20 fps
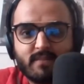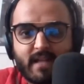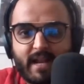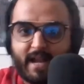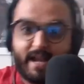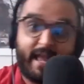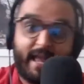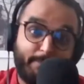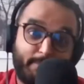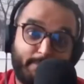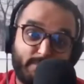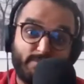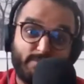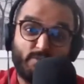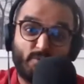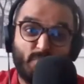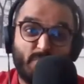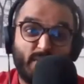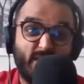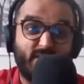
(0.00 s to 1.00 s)
and it happens
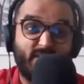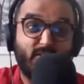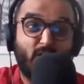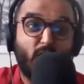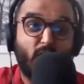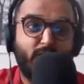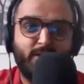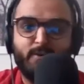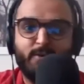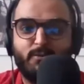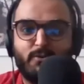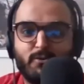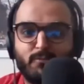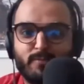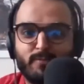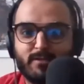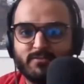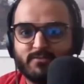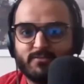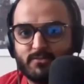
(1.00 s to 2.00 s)
to be on
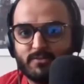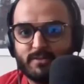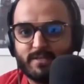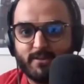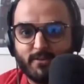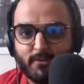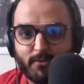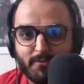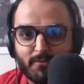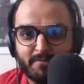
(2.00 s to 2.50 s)
youtube now so there you go